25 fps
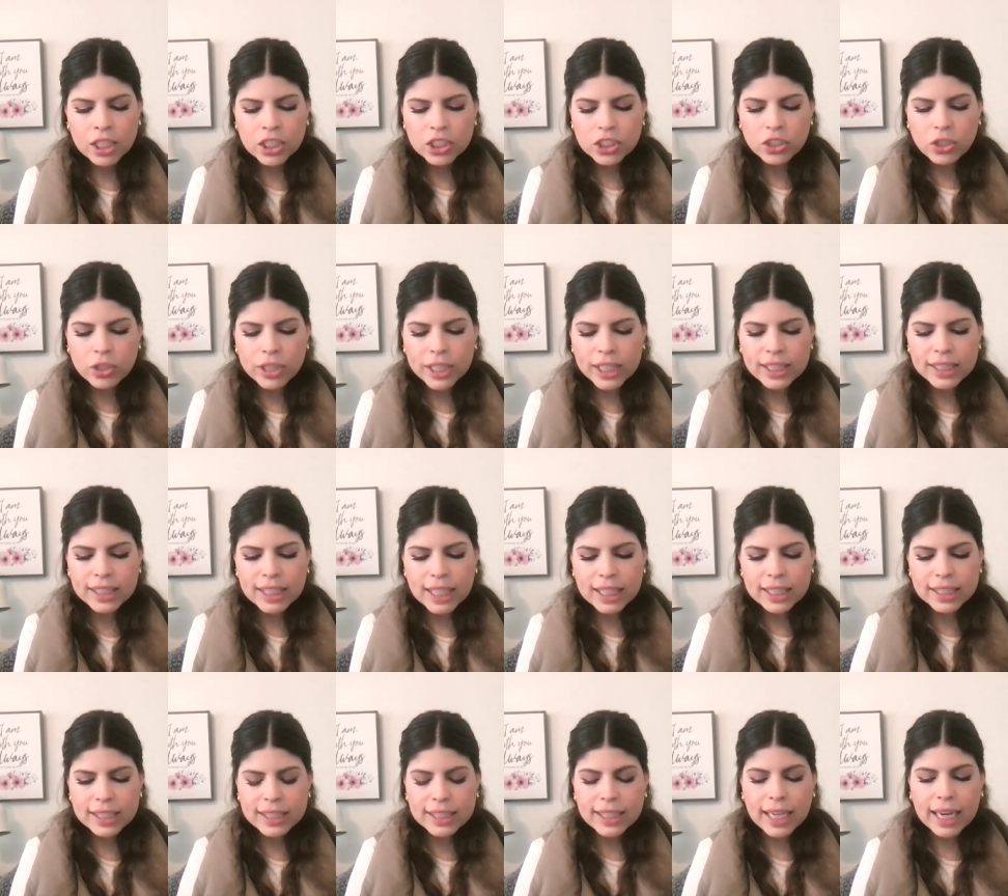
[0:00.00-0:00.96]
So he
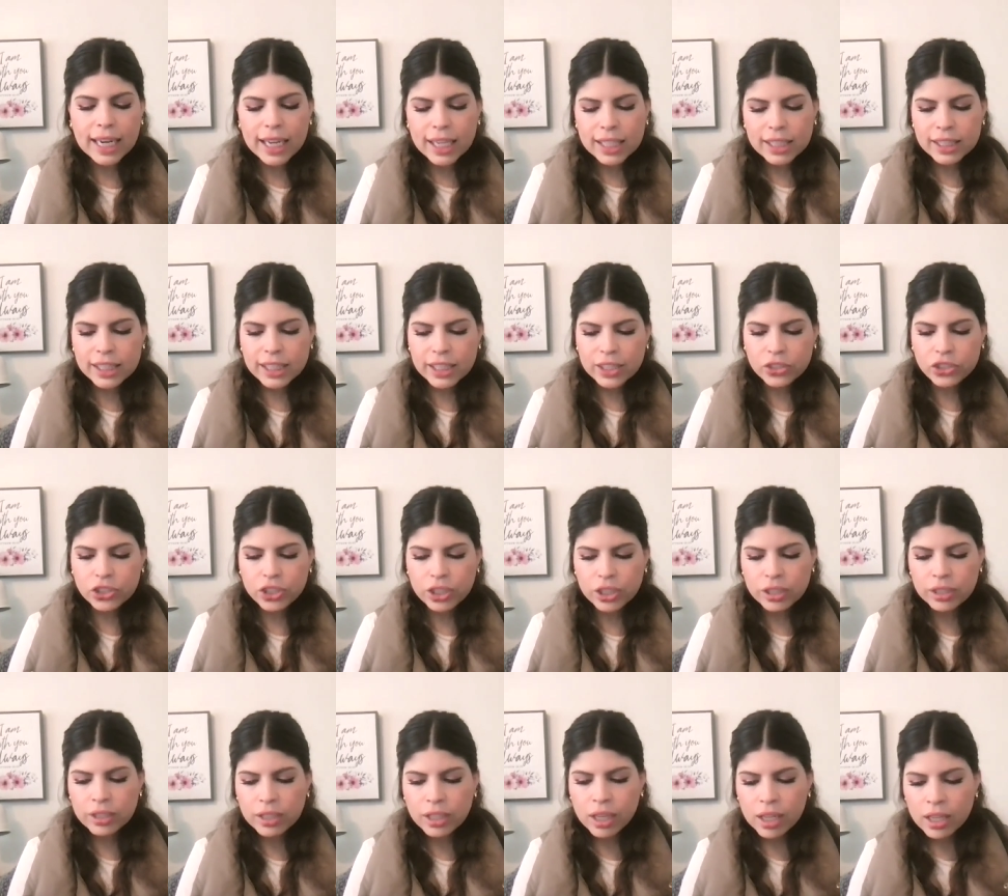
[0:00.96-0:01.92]
said, say it,
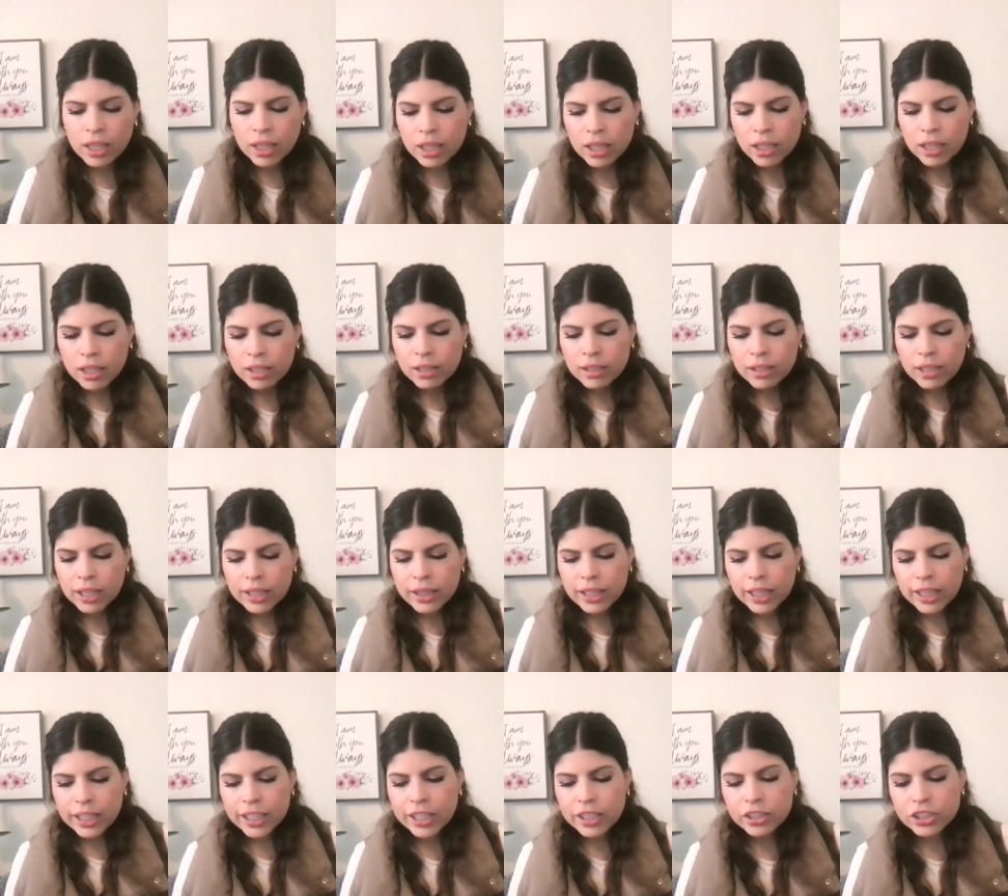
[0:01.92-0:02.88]
teacher. And
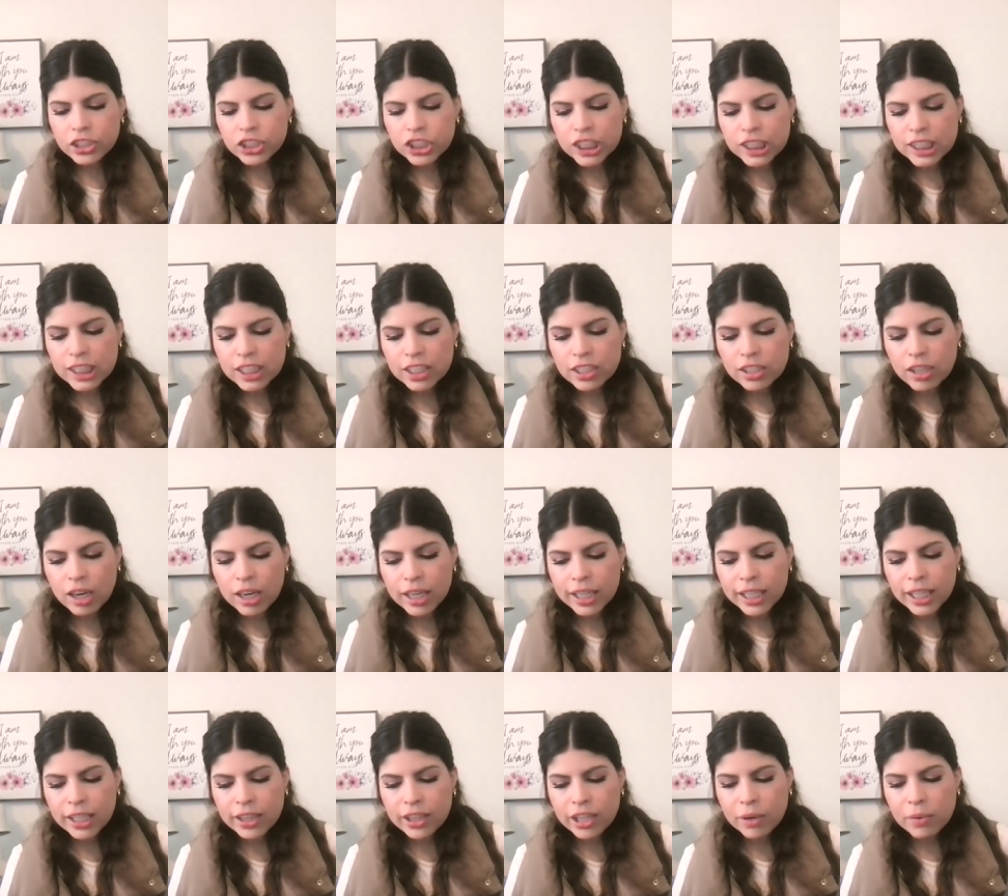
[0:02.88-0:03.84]
then here's Jesus
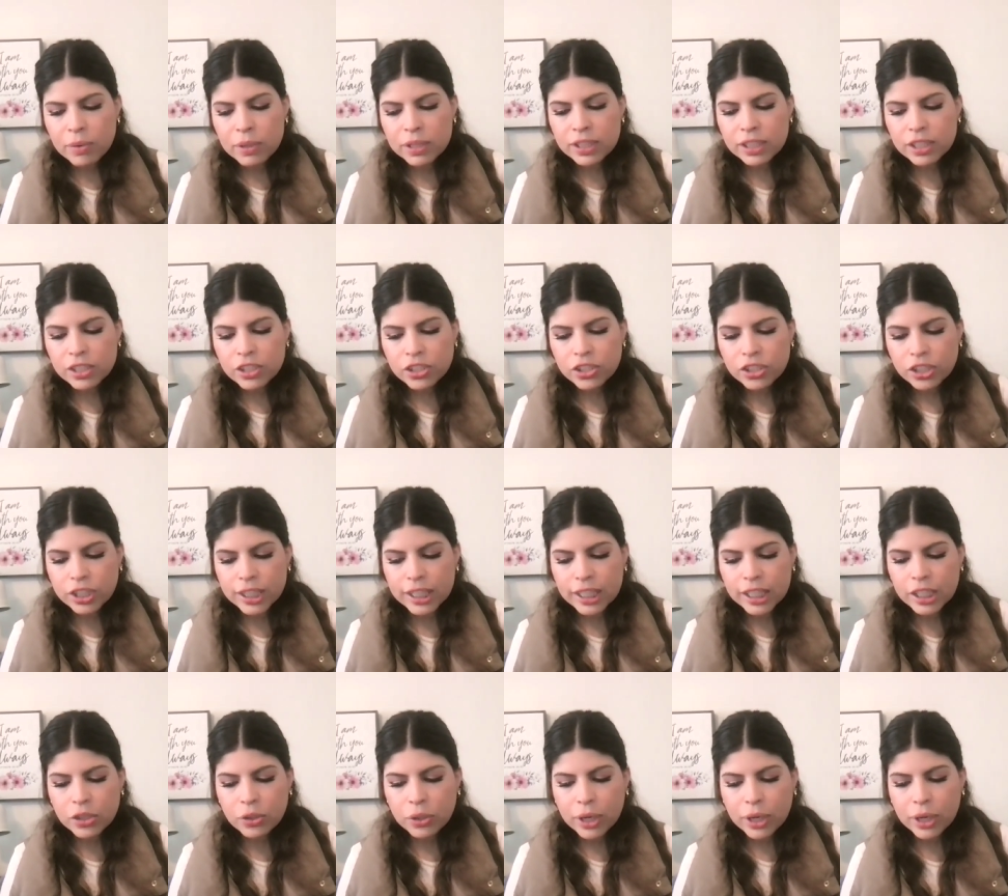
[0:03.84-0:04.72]
talking. There was a certain